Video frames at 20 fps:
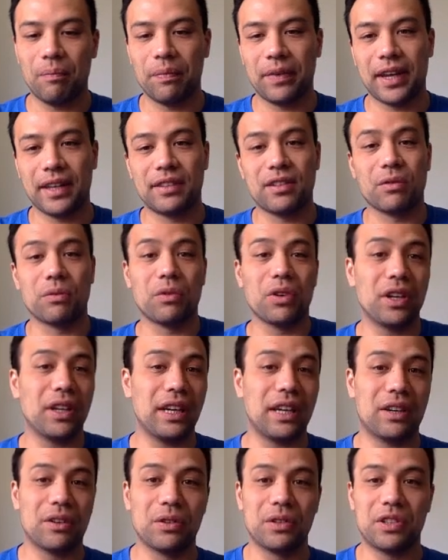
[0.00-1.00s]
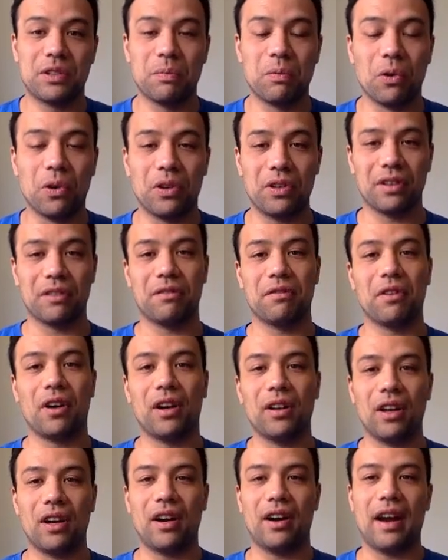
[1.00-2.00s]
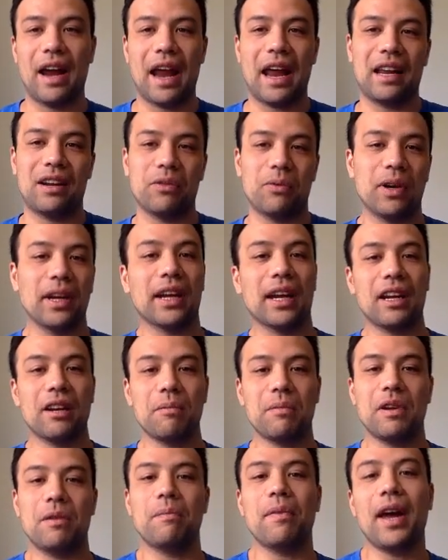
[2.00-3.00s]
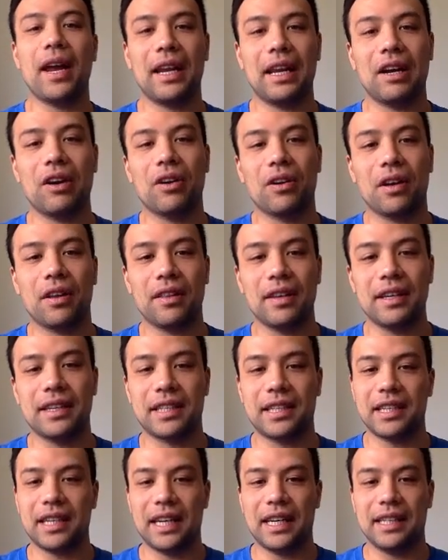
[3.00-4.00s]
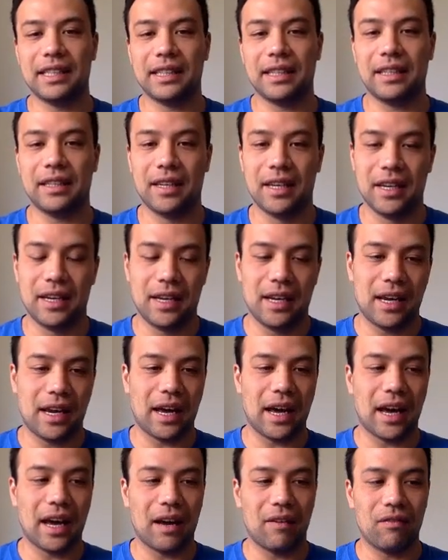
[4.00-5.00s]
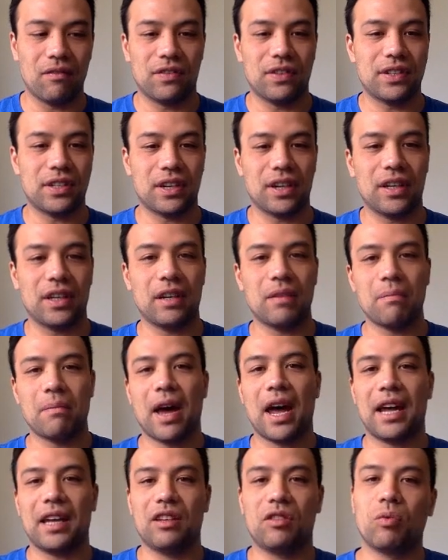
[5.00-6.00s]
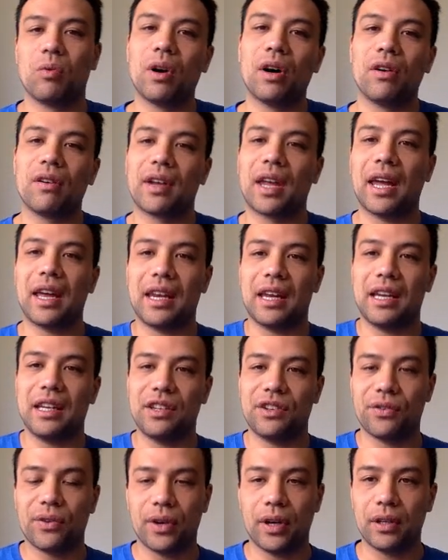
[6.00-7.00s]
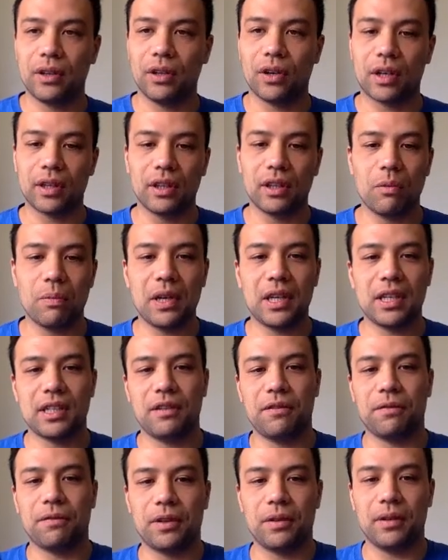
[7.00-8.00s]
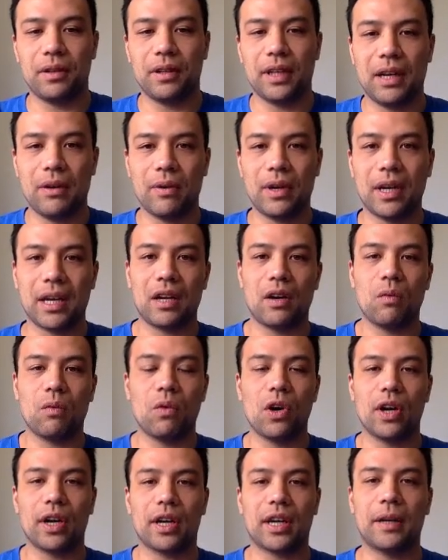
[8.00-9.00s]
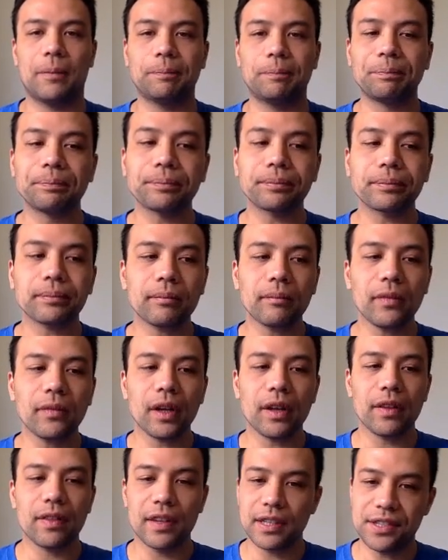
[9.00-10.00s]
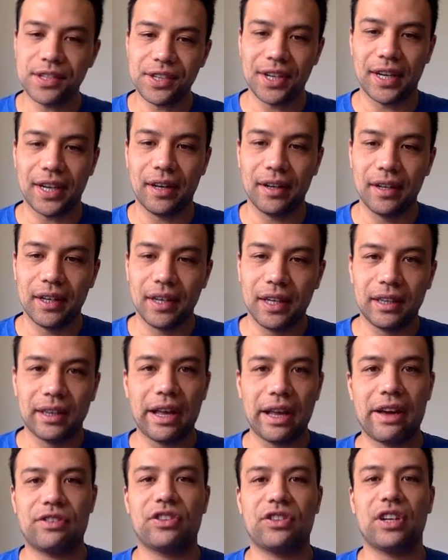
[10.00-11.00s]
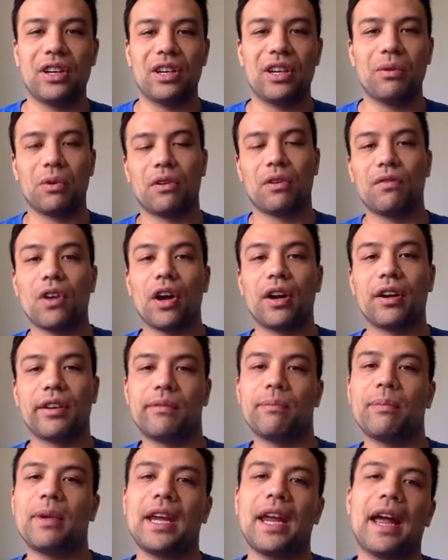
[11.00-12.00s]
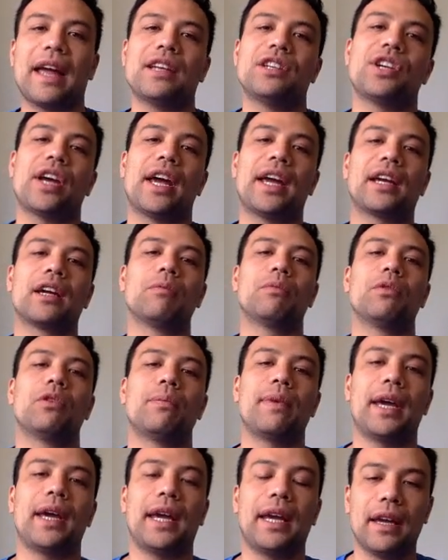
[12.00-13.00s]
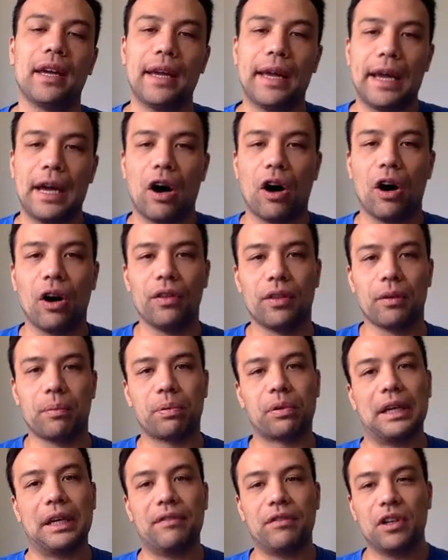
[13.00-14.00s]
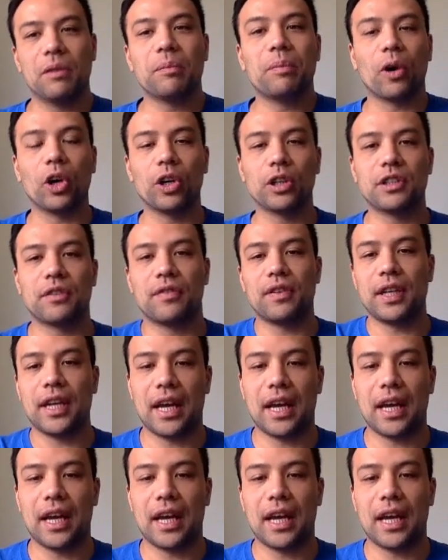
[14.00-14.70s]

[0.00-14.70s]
It's a really good sport to follow, and we're going to be betting on it this season. So you may as well get into it. Look, a little bit differently, we're going to work it this year. Last year, you would have noticed me and Jacob would be on the preview pods for the